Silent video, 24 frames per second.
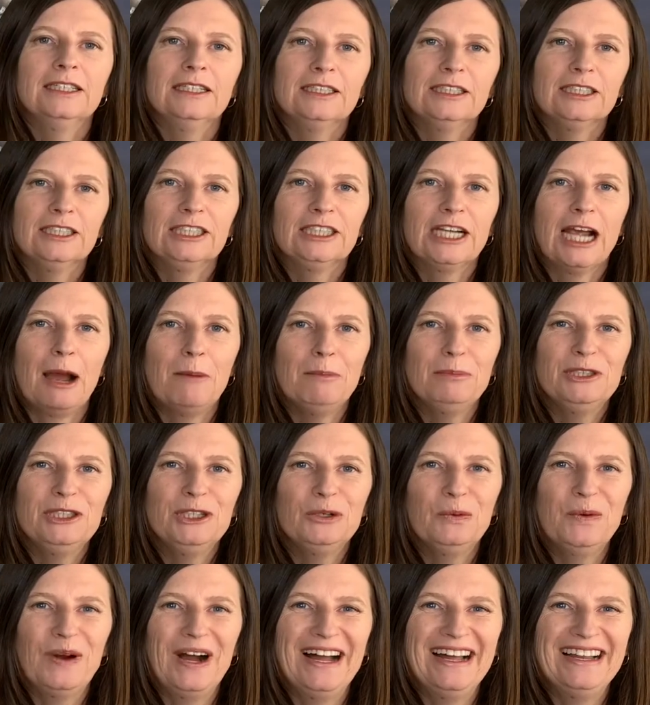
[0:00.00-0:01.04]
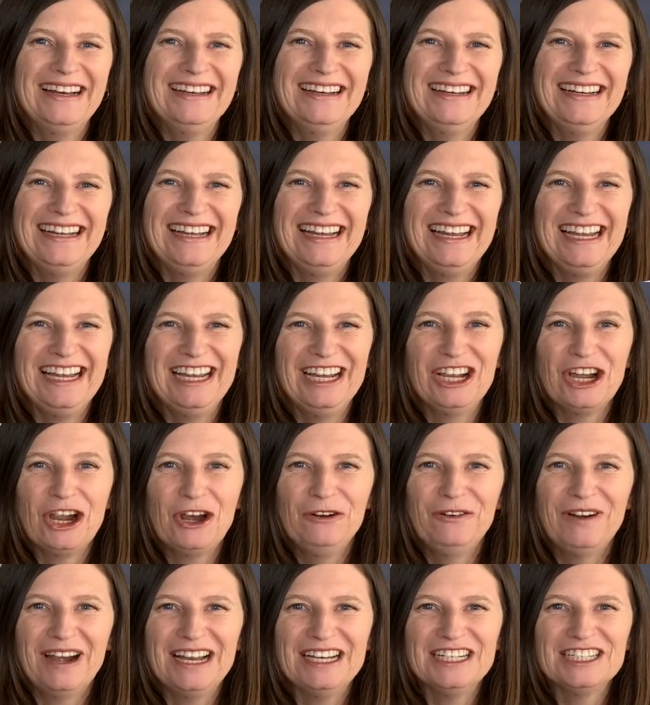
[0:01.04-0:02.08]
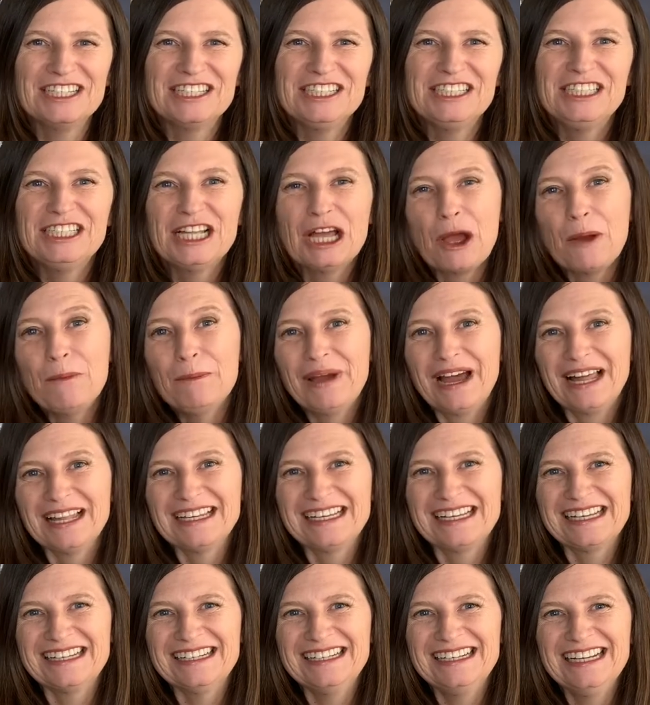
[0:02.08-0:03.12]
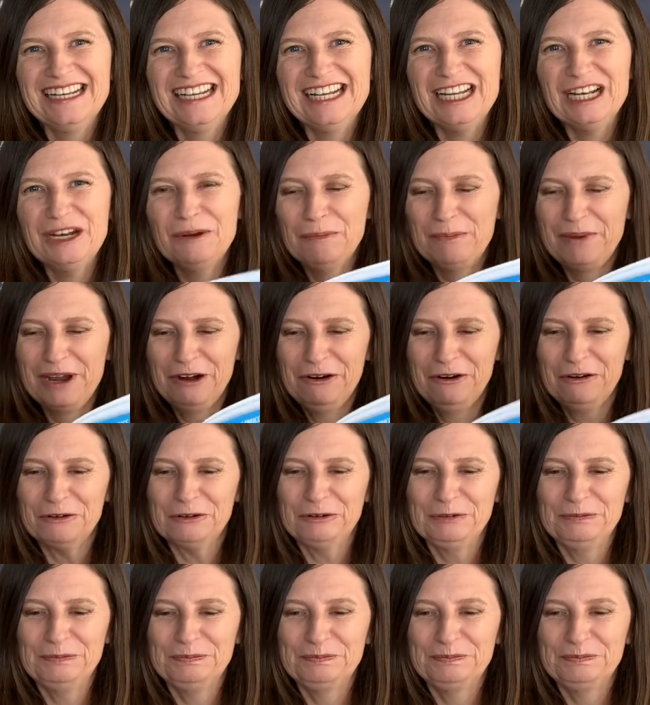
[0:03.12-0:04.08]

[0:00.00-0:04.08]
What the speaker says: Chapter 1, Eco Rangers, Pelican in Peril.